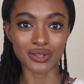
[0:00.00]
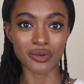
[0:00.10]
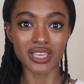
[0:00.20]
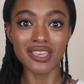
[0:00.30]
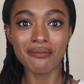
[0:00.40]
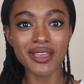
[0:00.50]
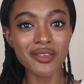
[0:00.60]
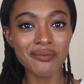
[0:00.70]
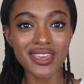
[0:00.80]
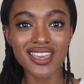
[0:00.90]
to
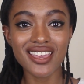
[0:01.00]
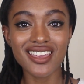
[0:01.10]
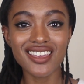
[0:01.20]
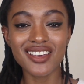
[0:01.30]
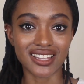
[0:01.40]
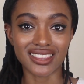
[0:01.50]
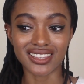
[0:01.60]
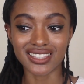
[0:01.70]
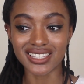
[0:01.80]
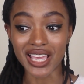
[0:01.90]
email me
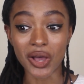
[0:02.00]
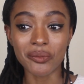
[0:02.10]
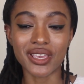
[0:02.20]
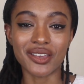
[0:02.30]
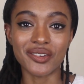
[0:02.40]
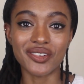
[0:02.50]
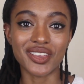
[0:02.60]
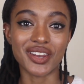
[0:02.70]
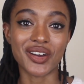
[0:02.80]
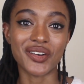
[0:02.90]
and tell me,
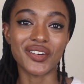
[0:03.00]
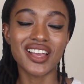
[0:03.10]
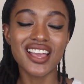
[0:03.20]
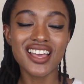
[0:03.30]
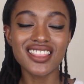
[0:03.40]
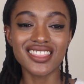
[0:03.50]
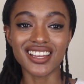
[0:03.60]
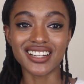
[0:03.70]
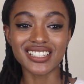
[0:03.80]
you know, their